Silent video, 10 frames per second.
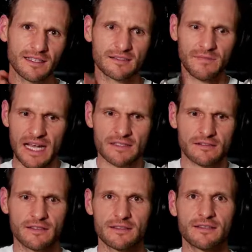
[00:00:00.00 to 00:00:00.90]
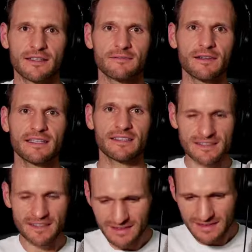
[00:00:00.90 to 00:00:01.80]
master this thing, right?
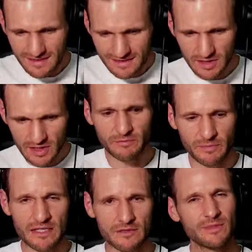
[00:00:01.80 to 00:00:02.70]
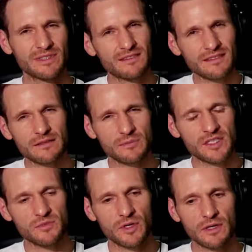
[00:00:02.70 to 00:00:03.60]
Let's achieve mastery. But it's a
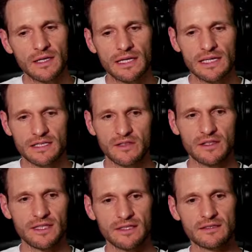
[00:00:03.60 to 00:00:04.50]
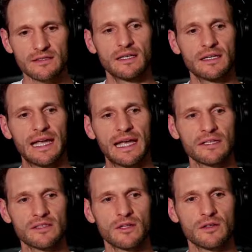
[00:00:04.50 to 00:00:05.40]
1,000-page book. It's very dense,
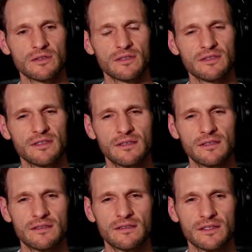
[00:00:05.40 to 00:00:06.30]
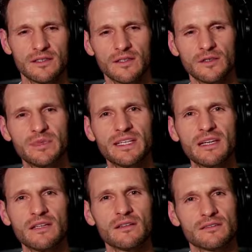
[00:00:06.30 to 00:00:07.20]
and so you'd be
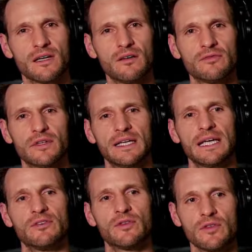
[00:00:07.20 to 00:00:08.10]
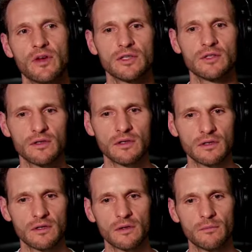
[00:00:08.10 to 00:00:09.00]
kidding yourself if you thought you
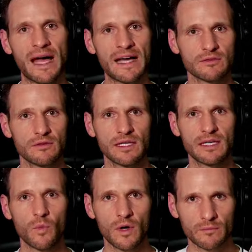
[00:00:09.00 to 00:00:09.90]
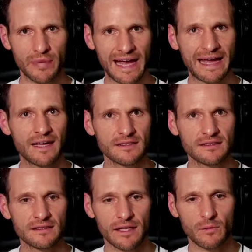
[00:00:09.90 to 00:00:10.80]
could master it in one
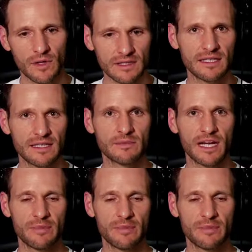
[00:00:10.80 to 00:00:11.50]
pass, like one deep dive